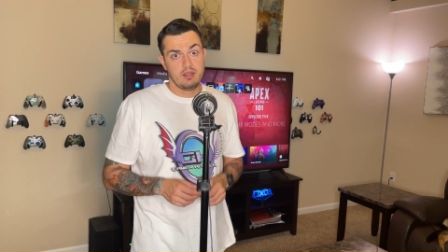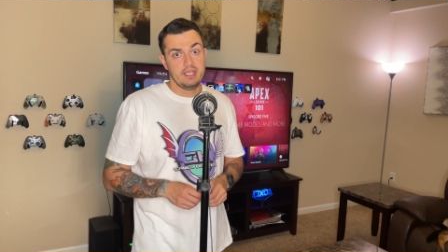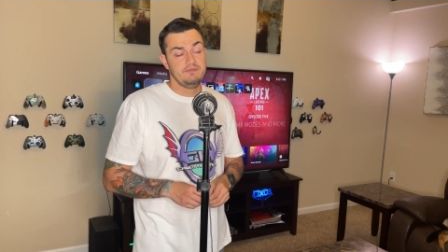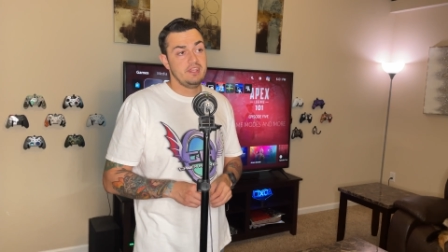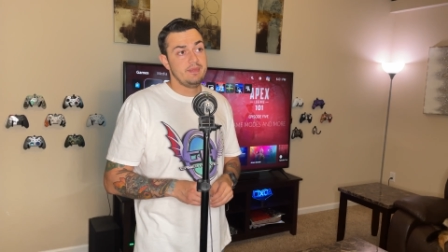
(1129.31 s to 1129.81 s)

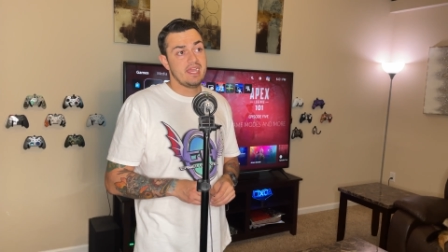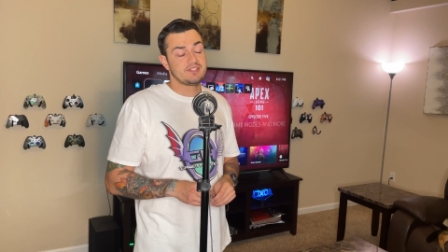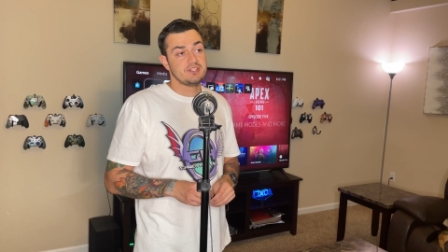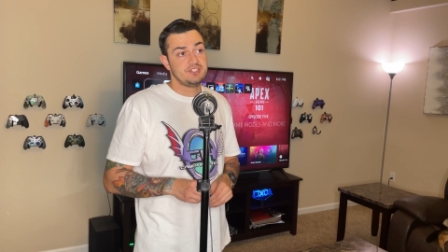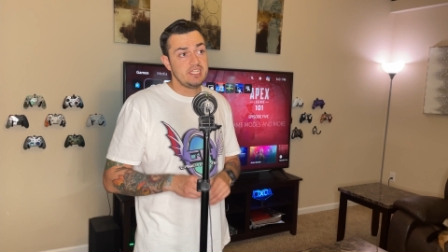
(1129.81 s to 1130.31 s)
NVMe
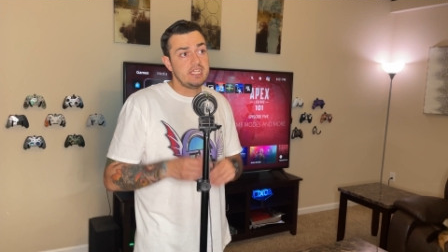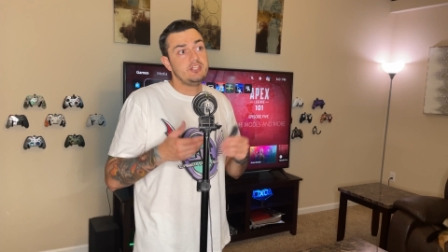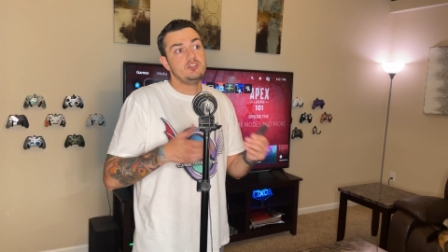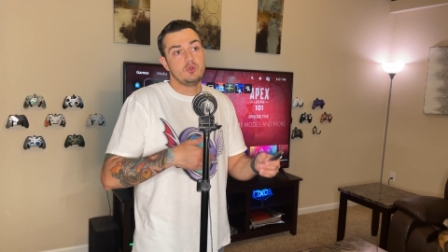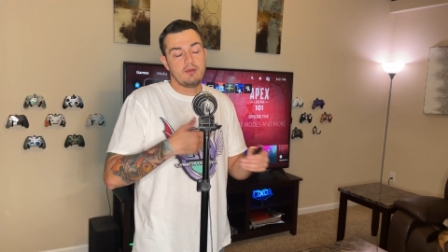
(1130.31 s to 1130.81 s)
SSD, and
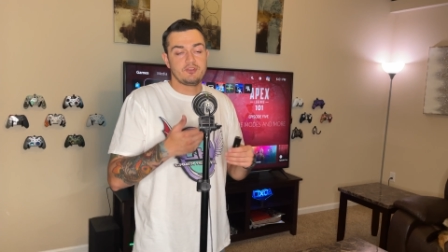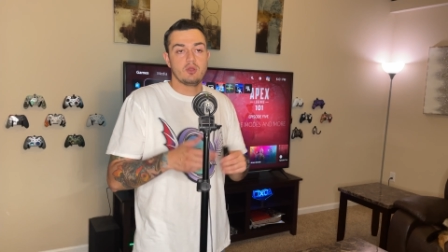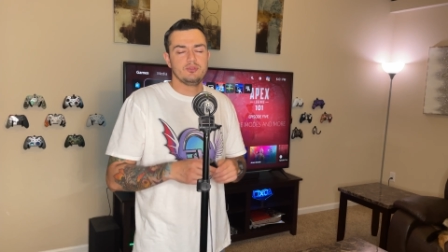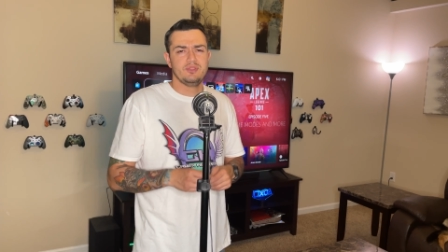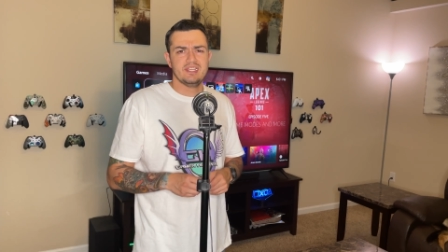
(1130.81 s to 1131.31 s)
you do have to go
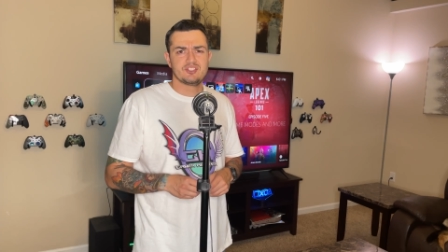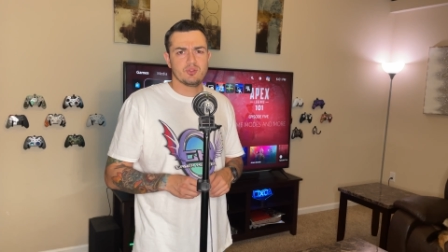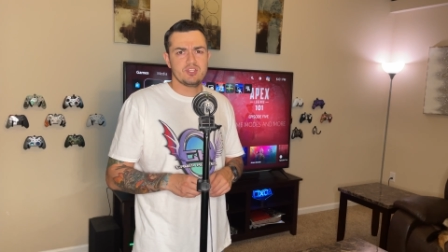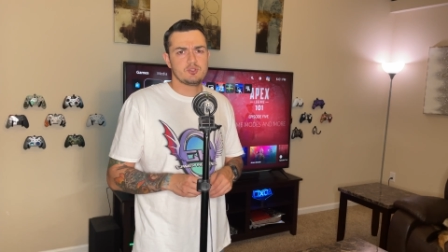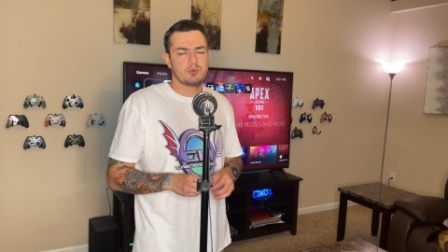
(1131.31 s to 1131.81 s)
through the
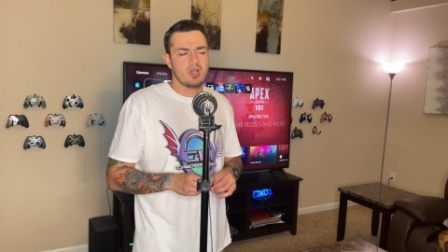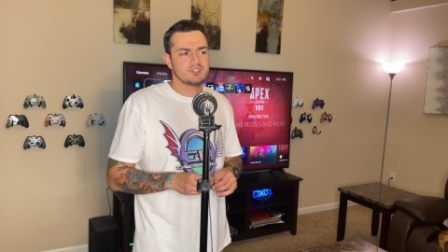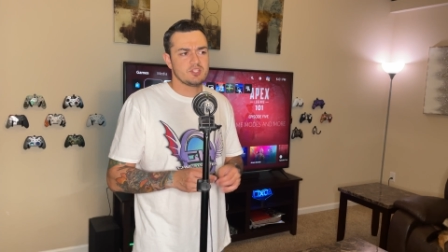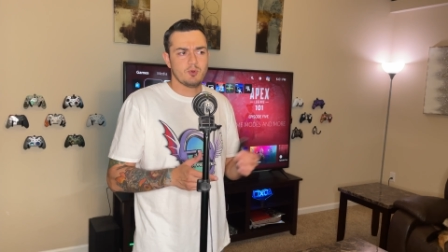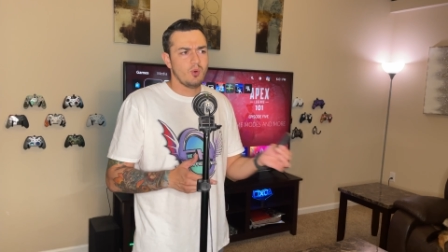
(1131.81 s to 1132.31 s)
installation
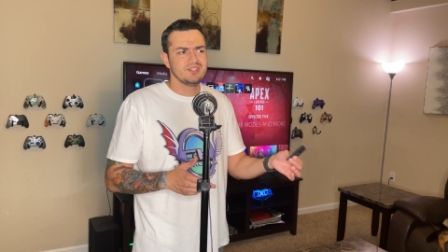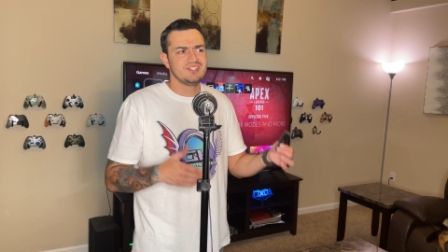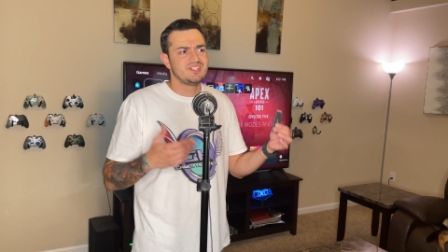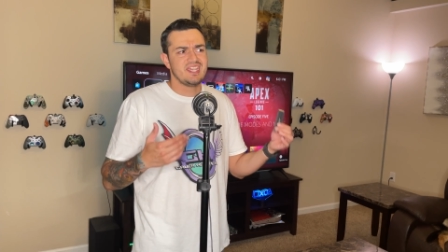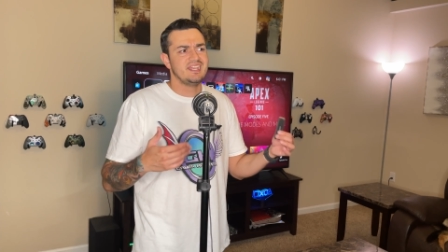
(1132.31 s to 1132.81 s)
process, but once
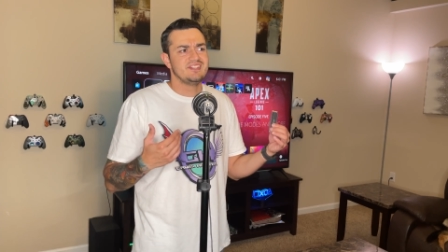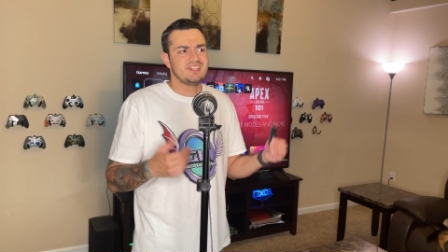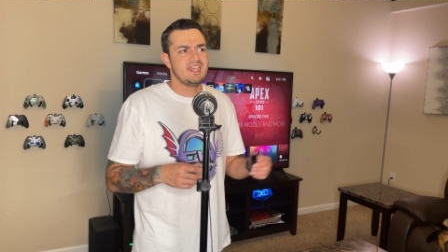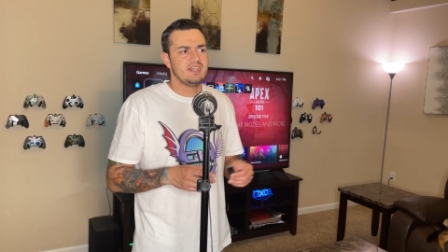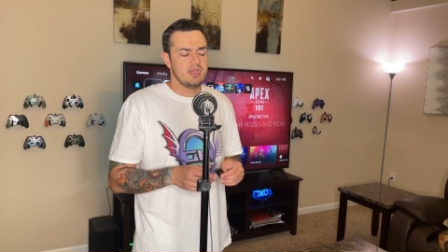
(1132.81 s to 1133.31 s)
it's in, it's
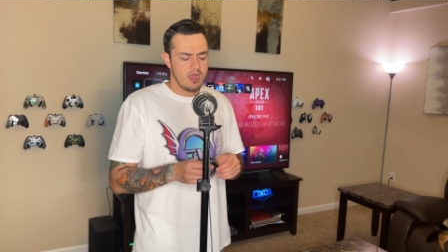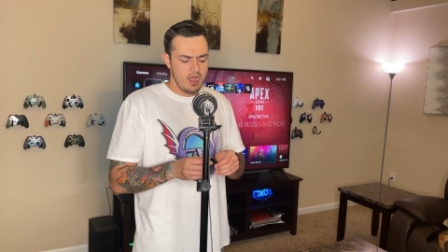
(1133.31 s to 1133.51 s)
in.